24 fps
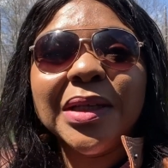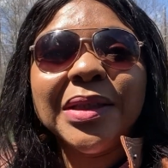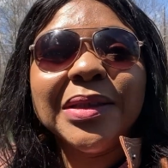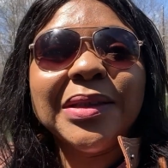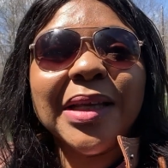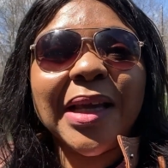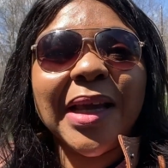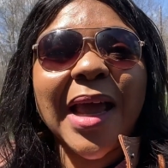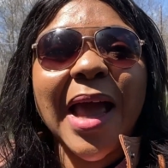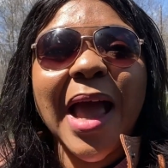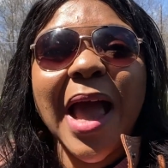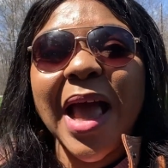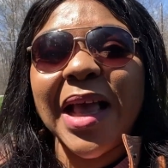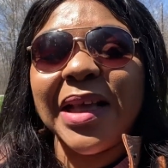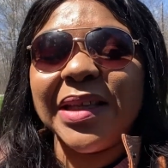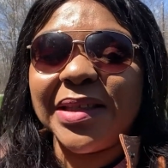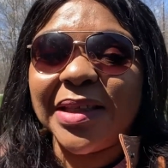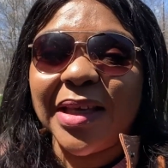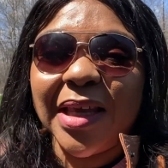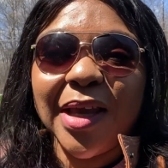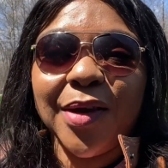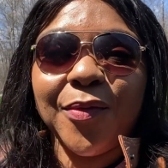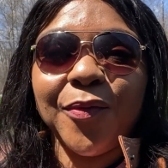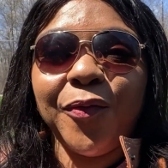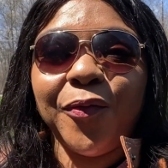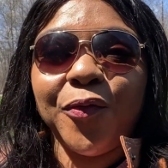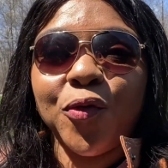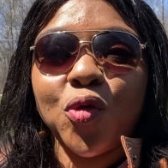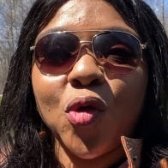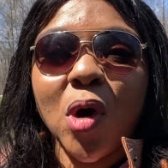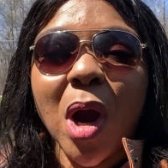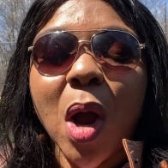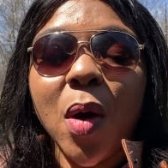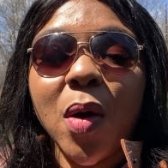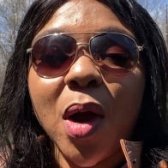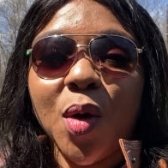They're asking
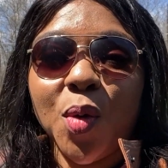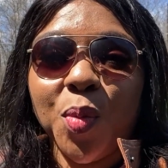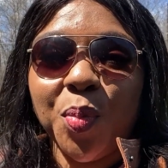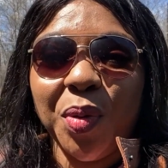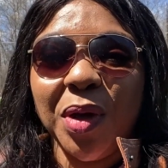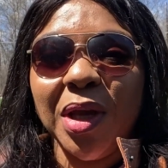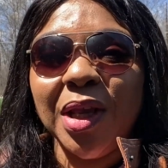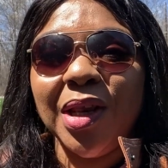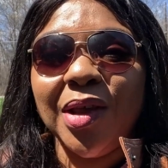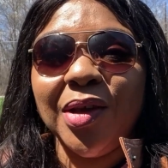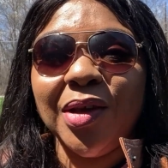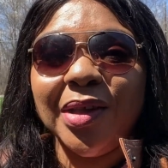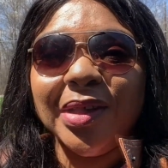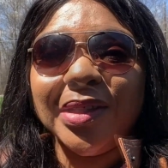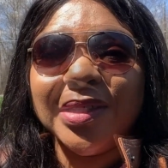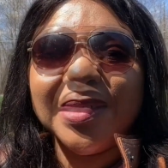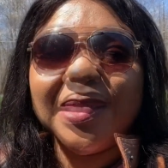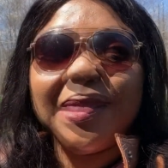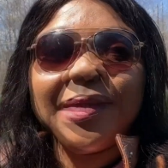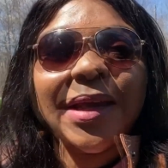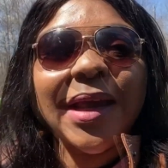for our opinions.